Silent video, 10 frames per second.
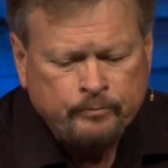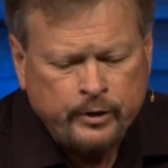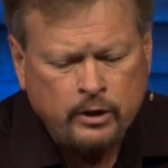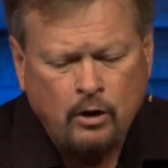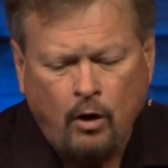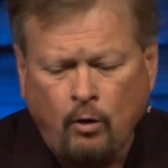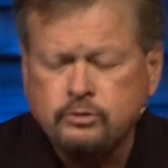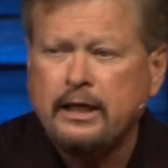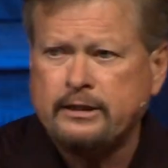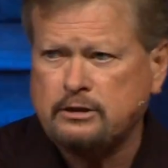the
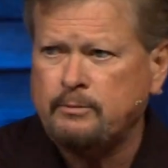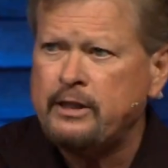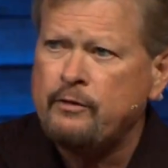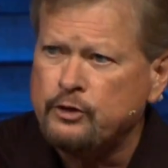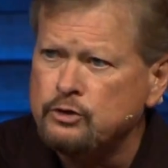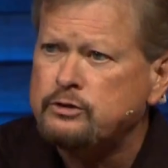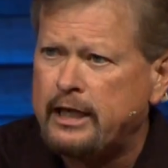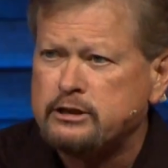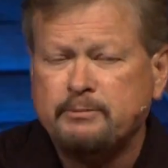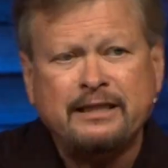Old Testament and the New
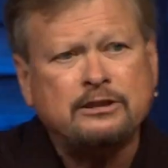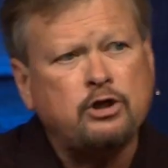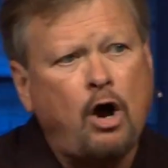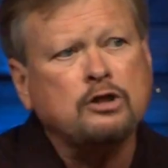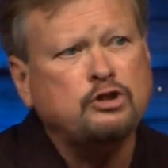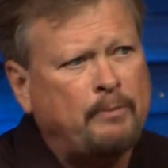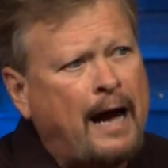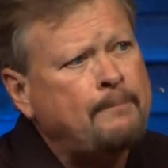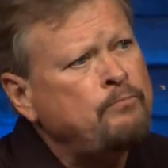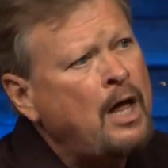Testament, it talks
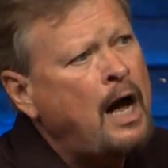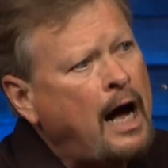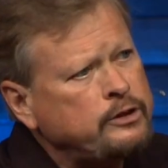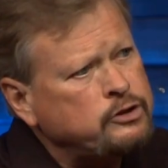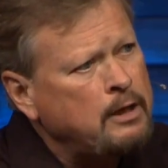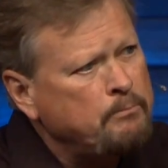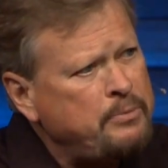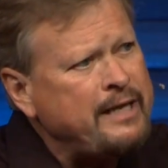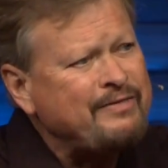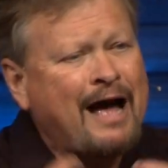about us
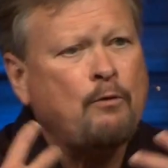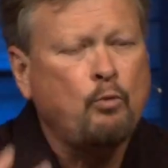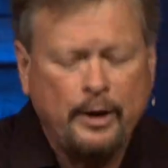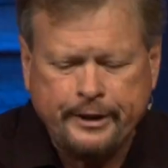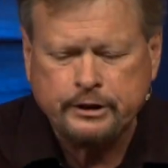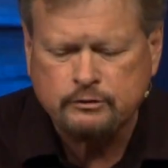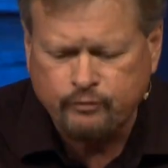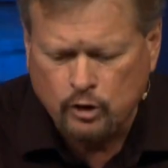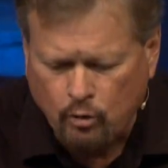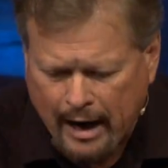being that witness
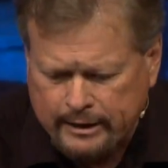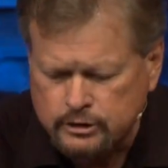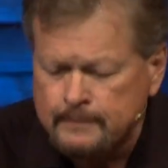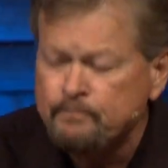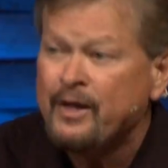for Christ.